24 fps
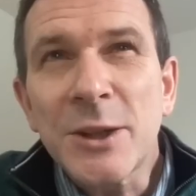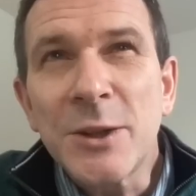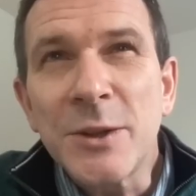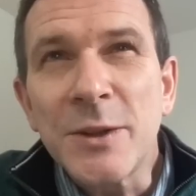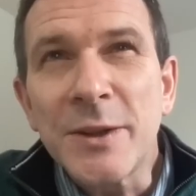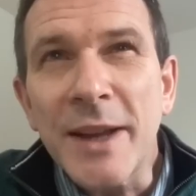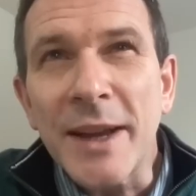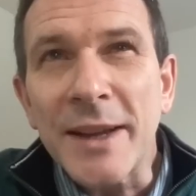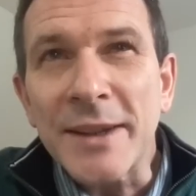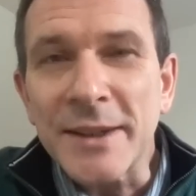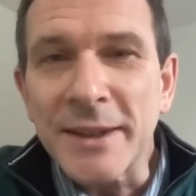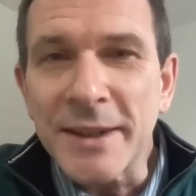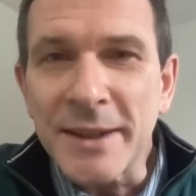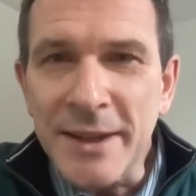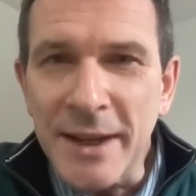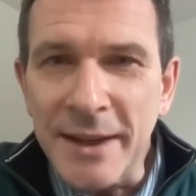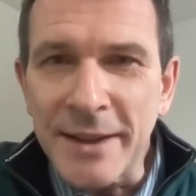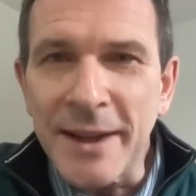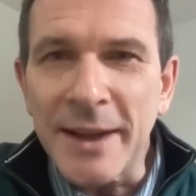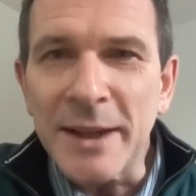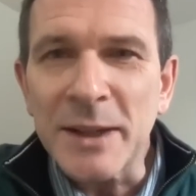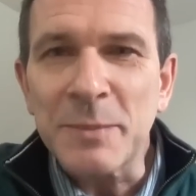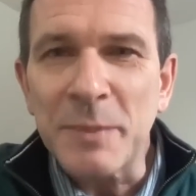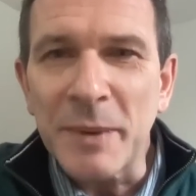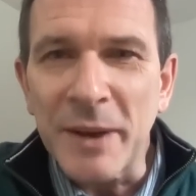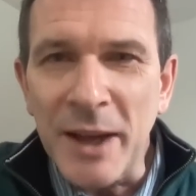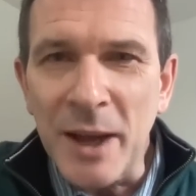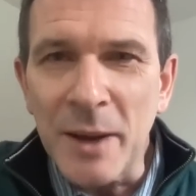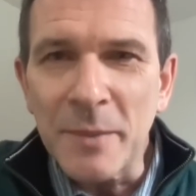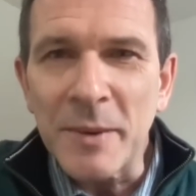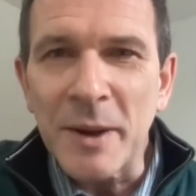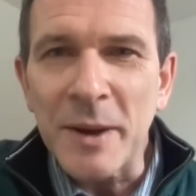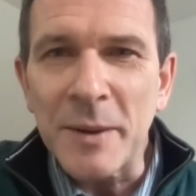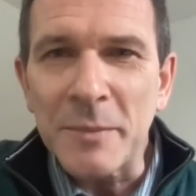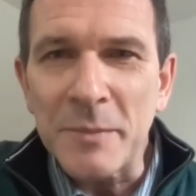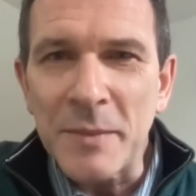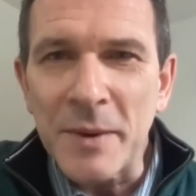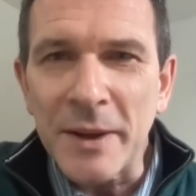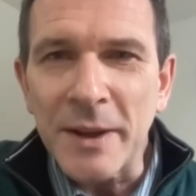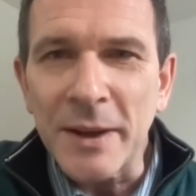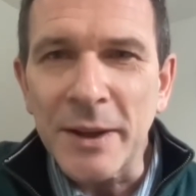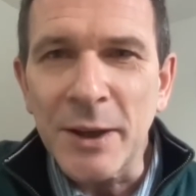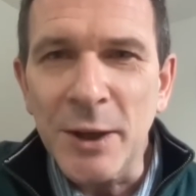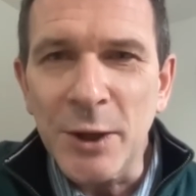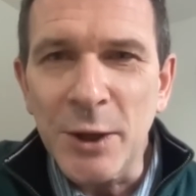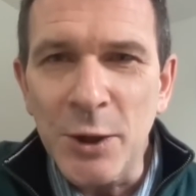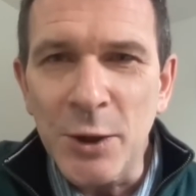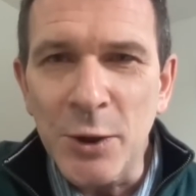2010, that's become a
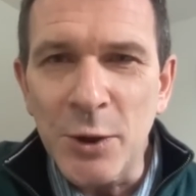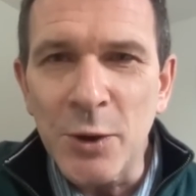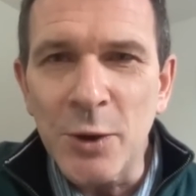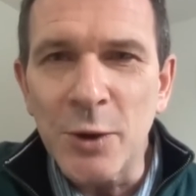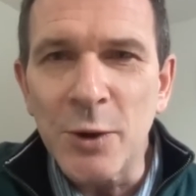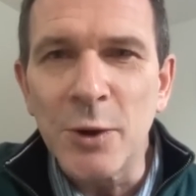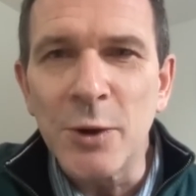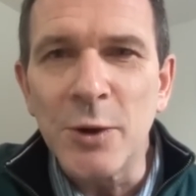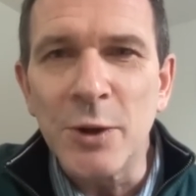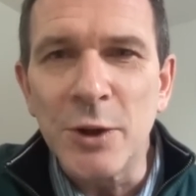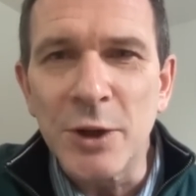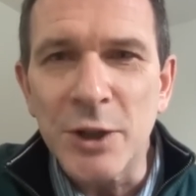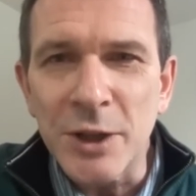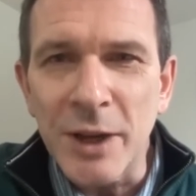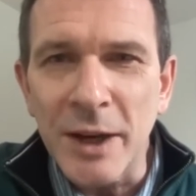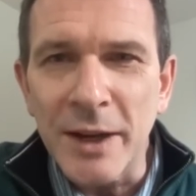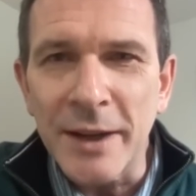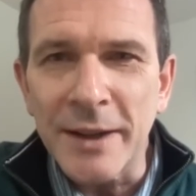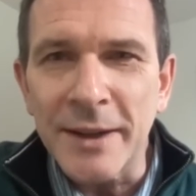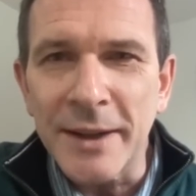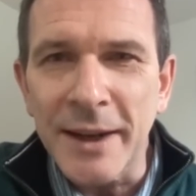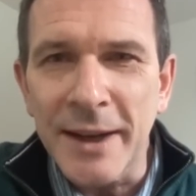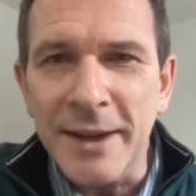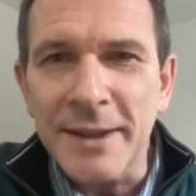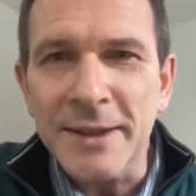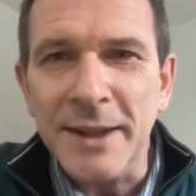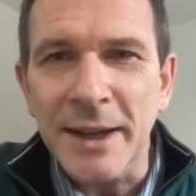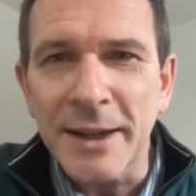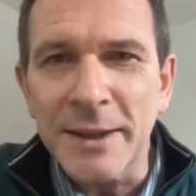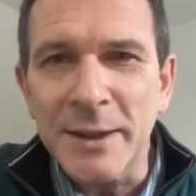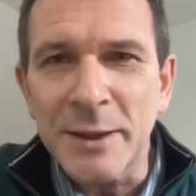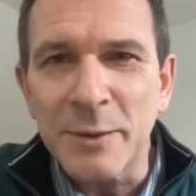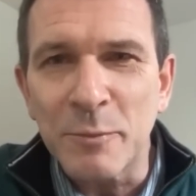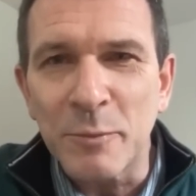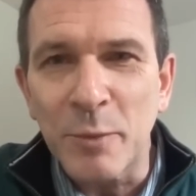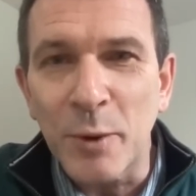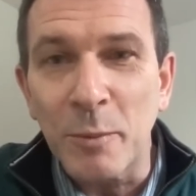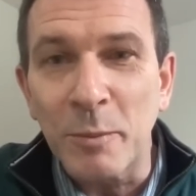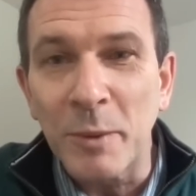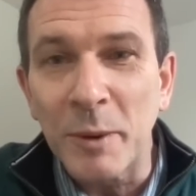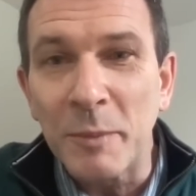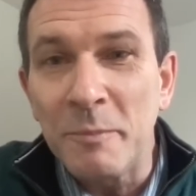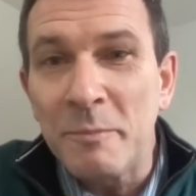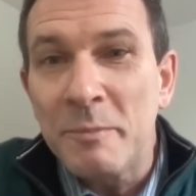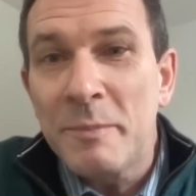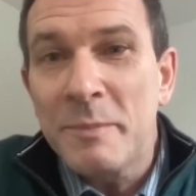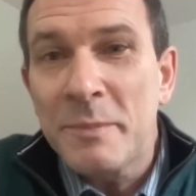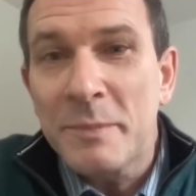huge and escalating
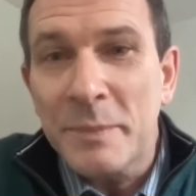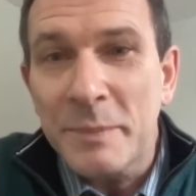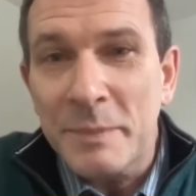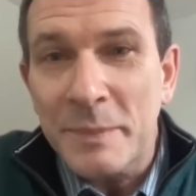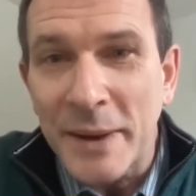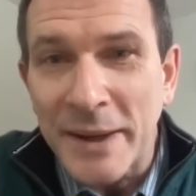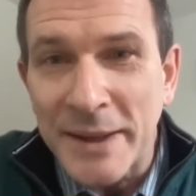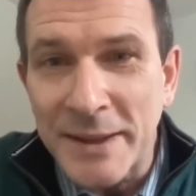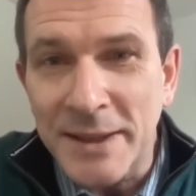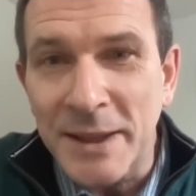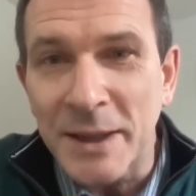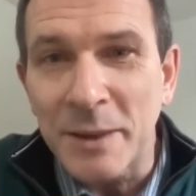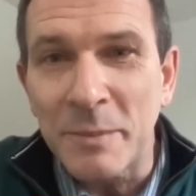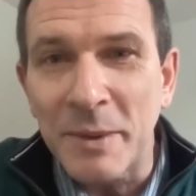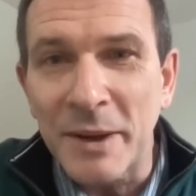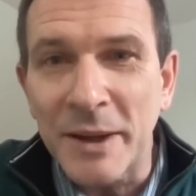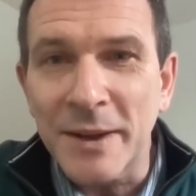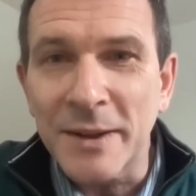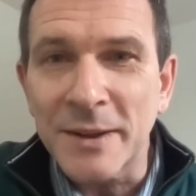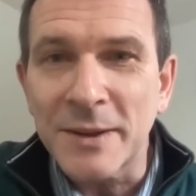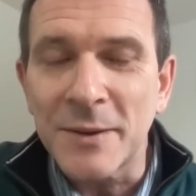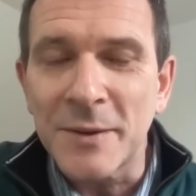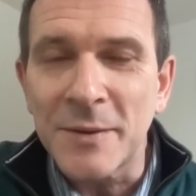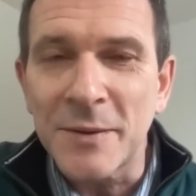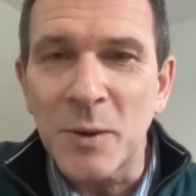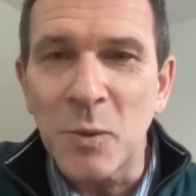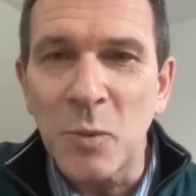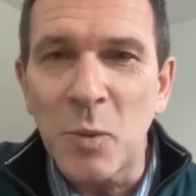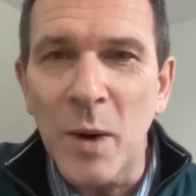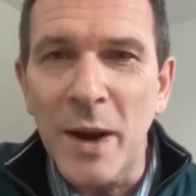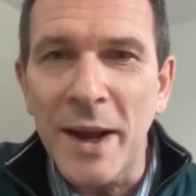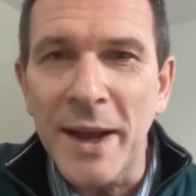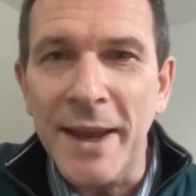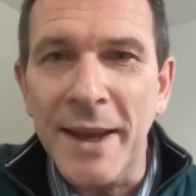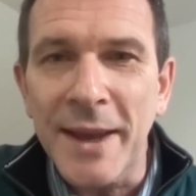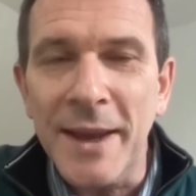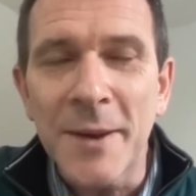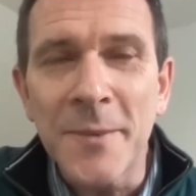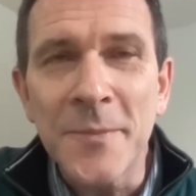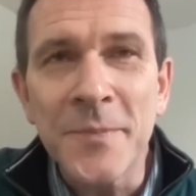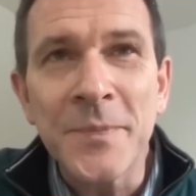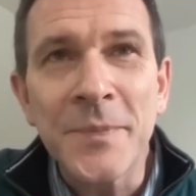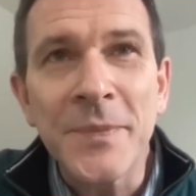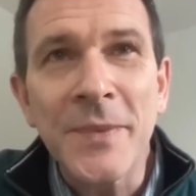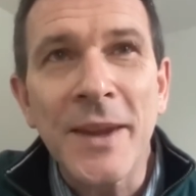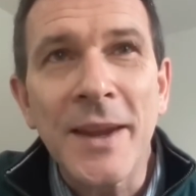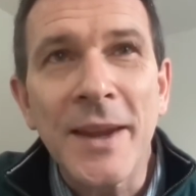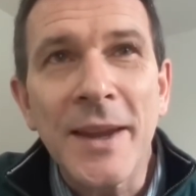problem, basically because of the way
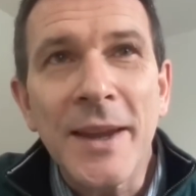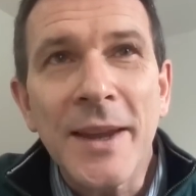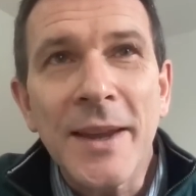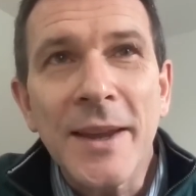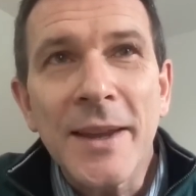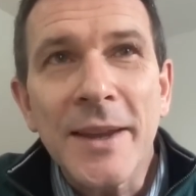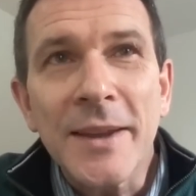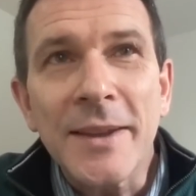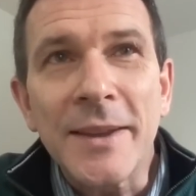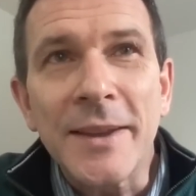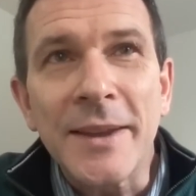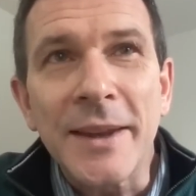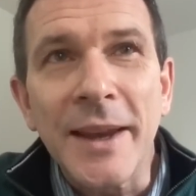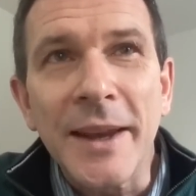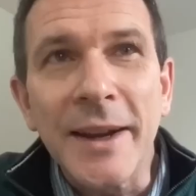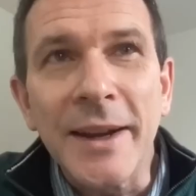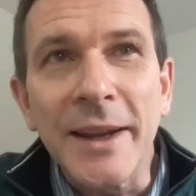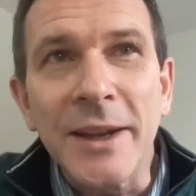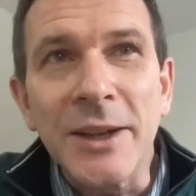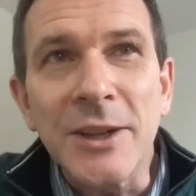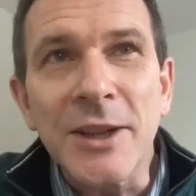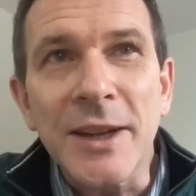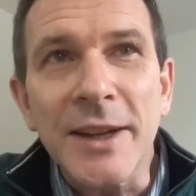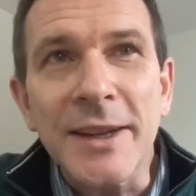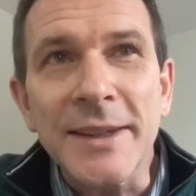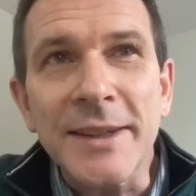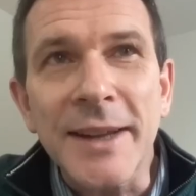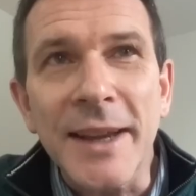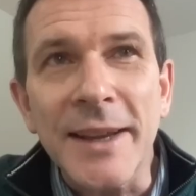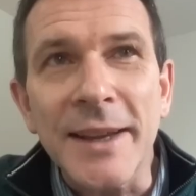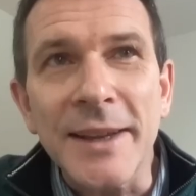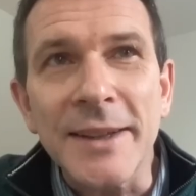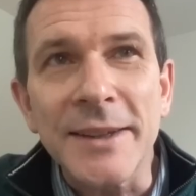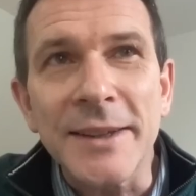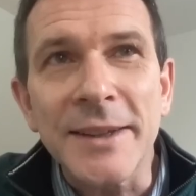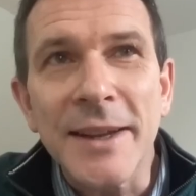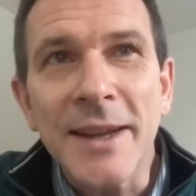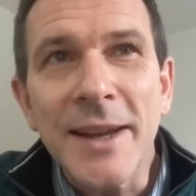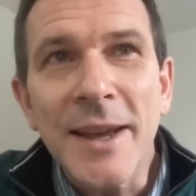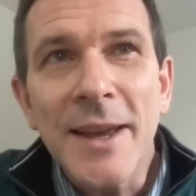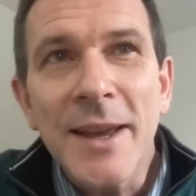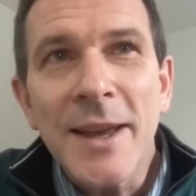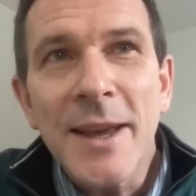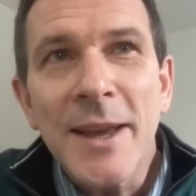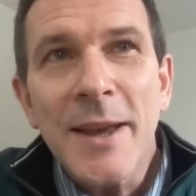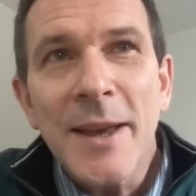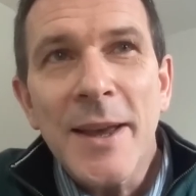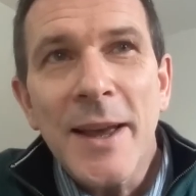the NHS has
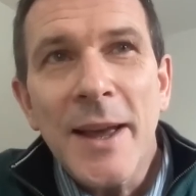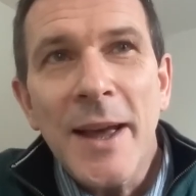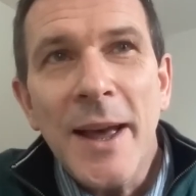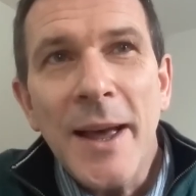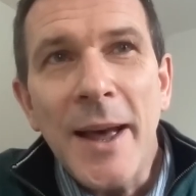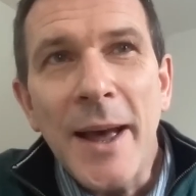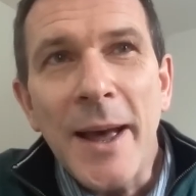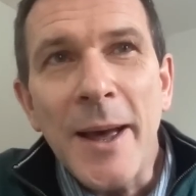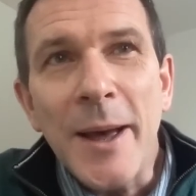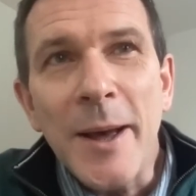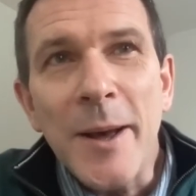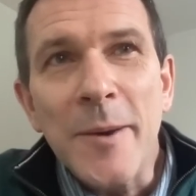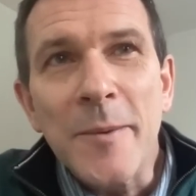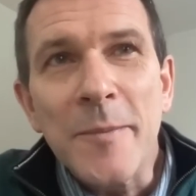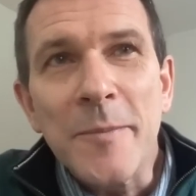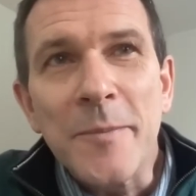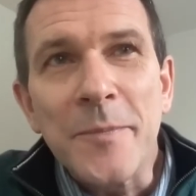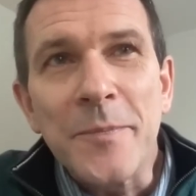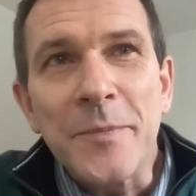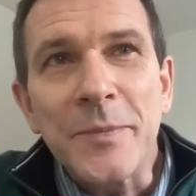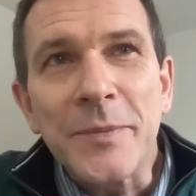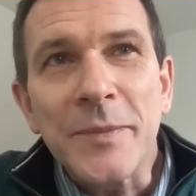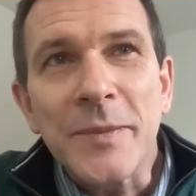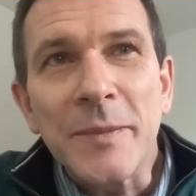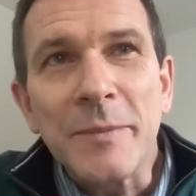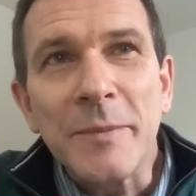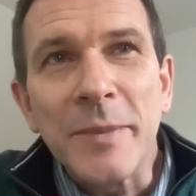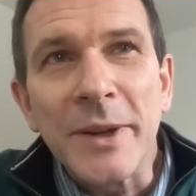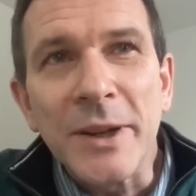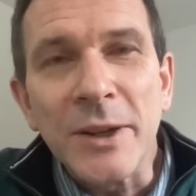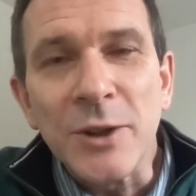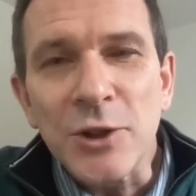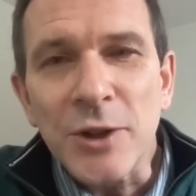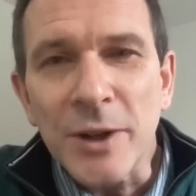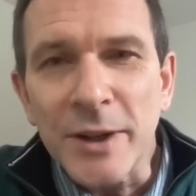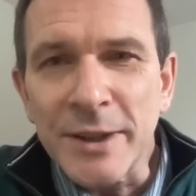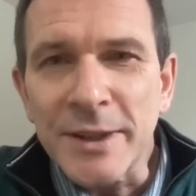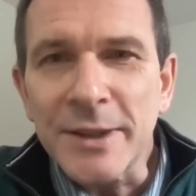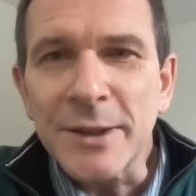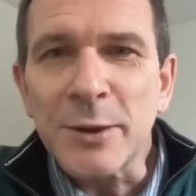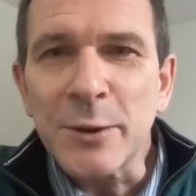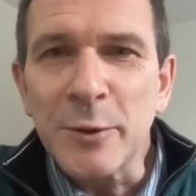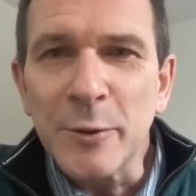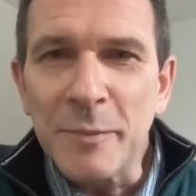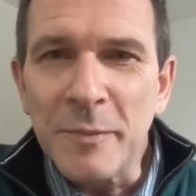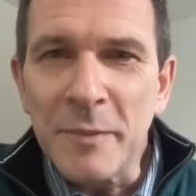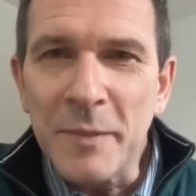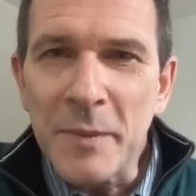been trying to
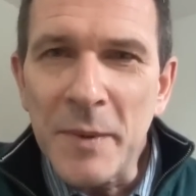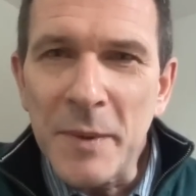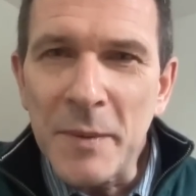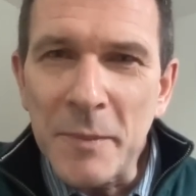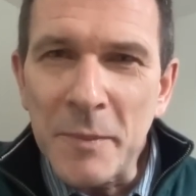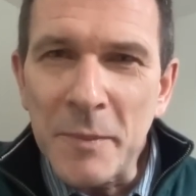sort of